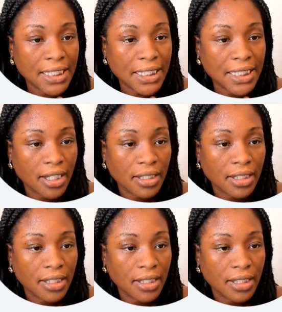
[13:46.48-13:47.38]
link.
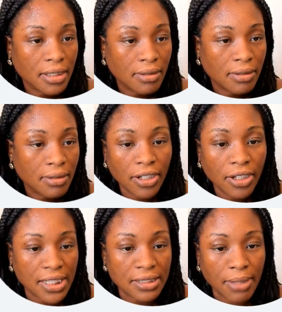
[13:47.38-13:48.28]
Right here
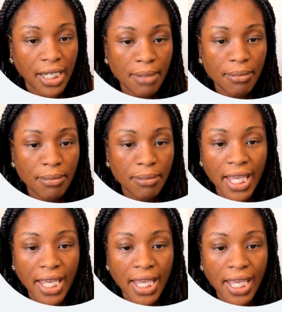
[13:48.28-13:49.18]
it says my name of
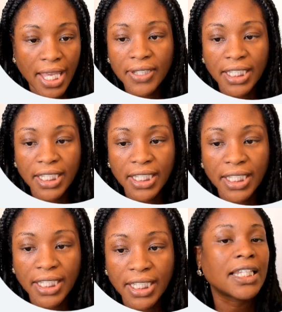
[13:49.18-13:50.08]
AI affiliate.
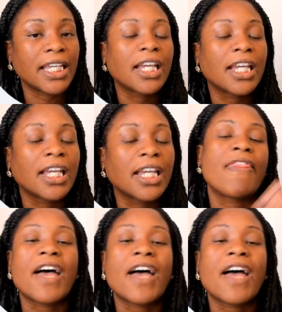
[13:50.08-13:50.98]
Grab this link,
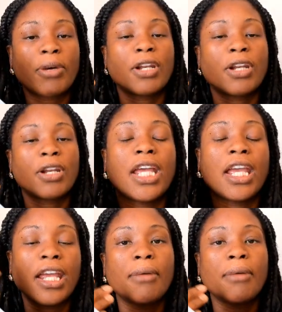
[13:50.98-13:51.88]
and that's what I'm going to put
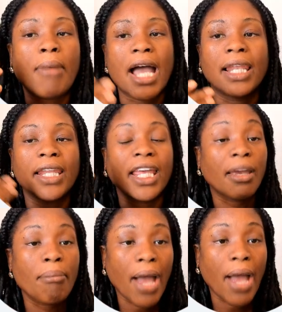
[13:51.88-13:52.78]
in my
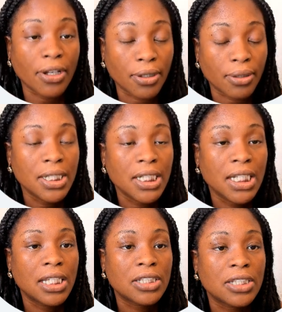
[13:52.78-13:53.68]
link in bio.
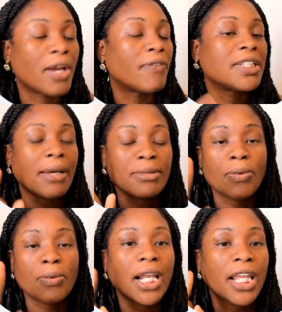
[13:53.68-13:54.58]
So every time
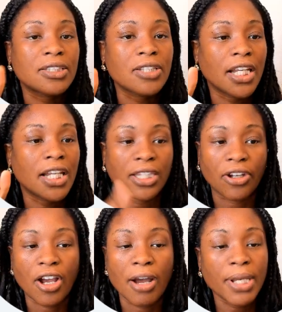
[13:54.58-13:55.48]
someone clicks on a
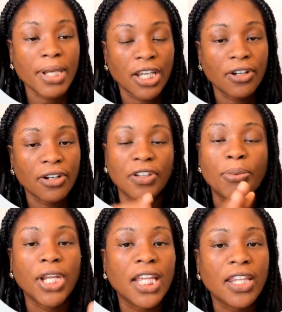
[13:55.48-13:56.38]
link, they're coming here, they're
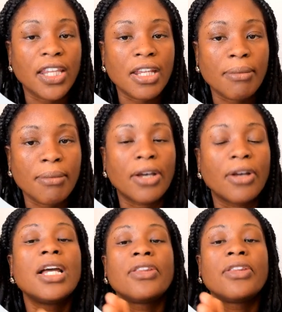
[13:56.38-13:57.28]
putting in their
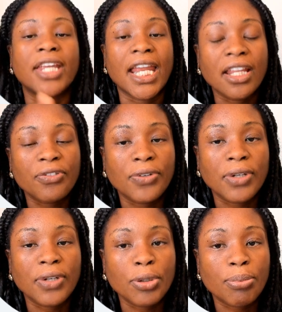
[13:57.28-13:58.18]
email, they're getting the
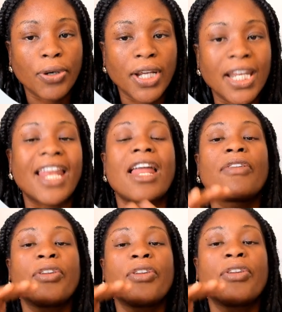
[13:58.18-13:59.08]
free blueprint, and
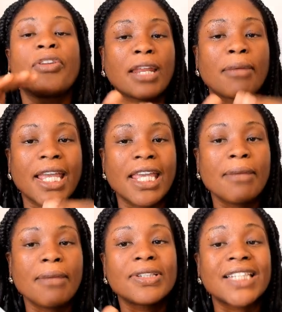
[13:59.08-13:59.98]
now they're also getting my
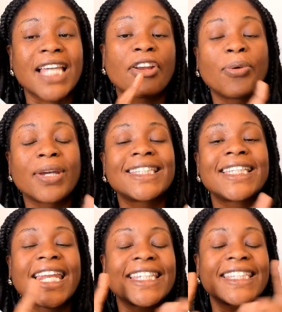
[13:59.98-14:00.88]
emails, and they're
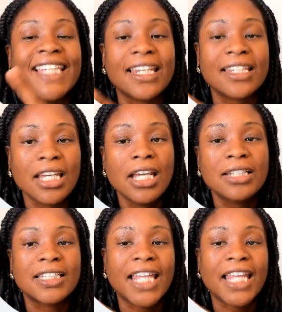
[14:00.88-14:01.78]
getting sent
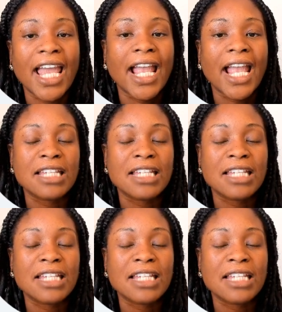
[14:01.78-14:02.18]
to the AI